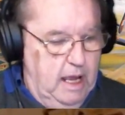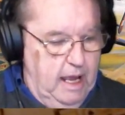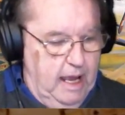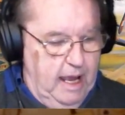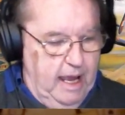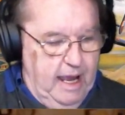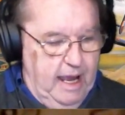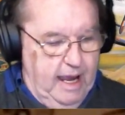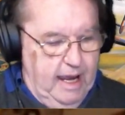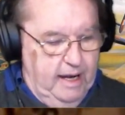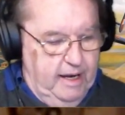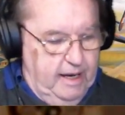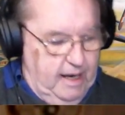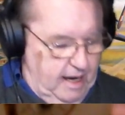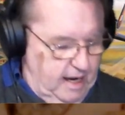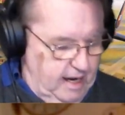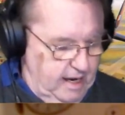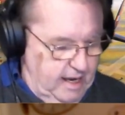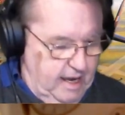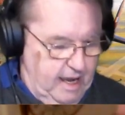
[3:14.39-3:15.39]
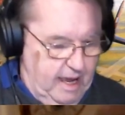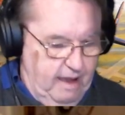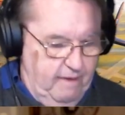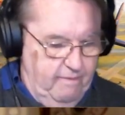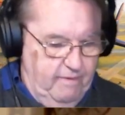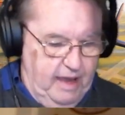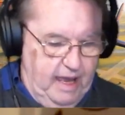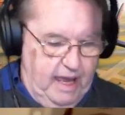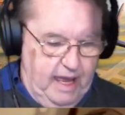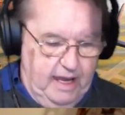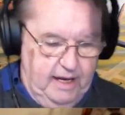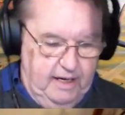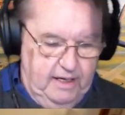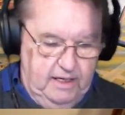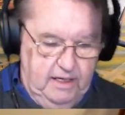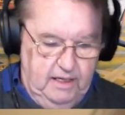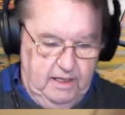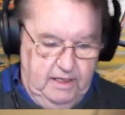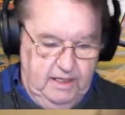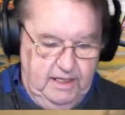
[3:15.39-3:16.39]
and I have
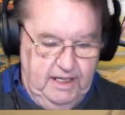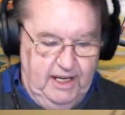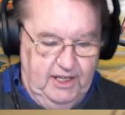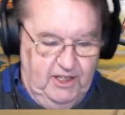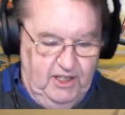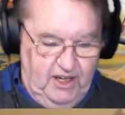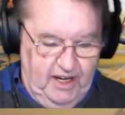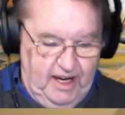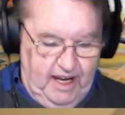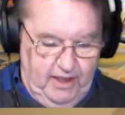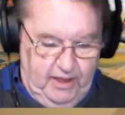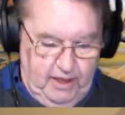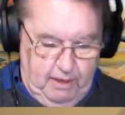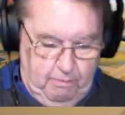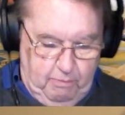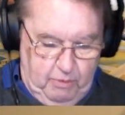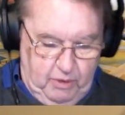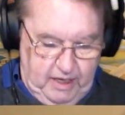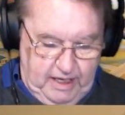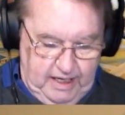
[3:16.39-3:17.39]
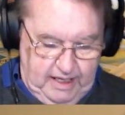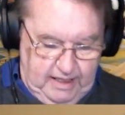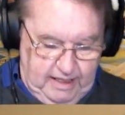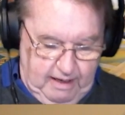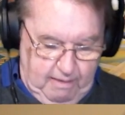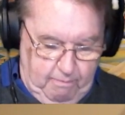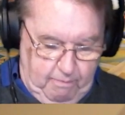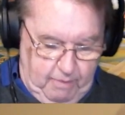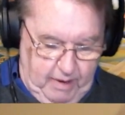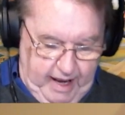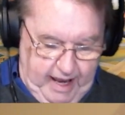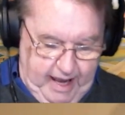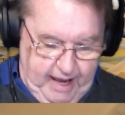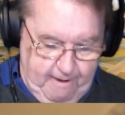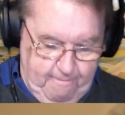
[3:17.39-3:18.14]
had yet another print and play